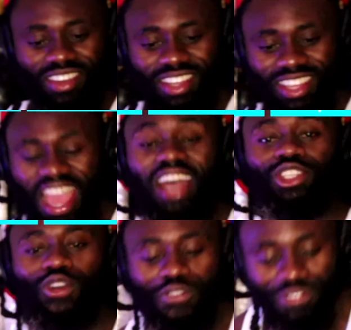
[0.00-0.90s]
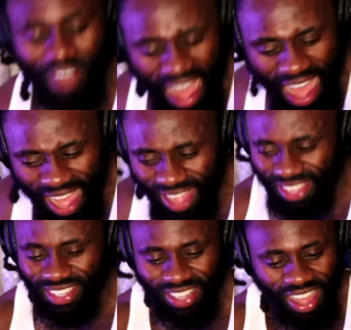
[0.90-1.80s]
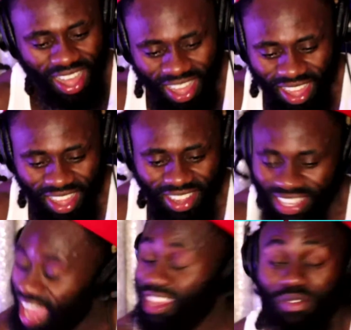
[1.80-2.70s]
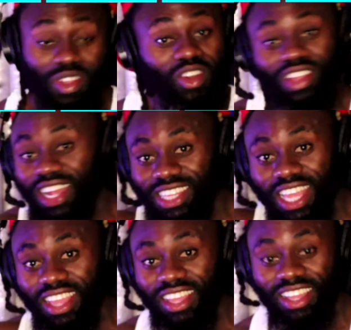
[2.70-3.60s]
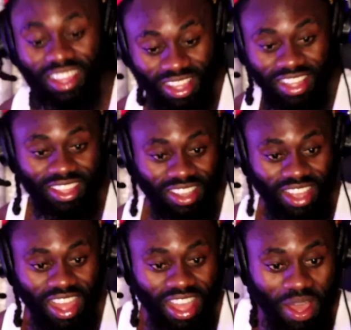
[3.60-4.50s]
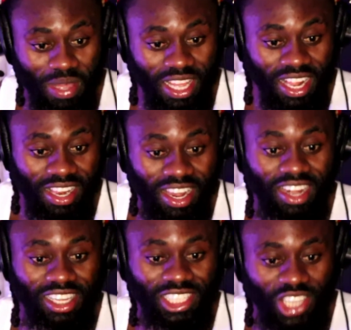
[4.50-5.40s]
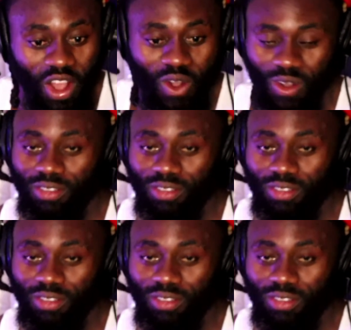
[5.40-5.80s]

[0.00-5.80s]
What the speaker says: Y'all so fun. Y'all keep doing your thing. Y'all hear me, Lyrical Joe?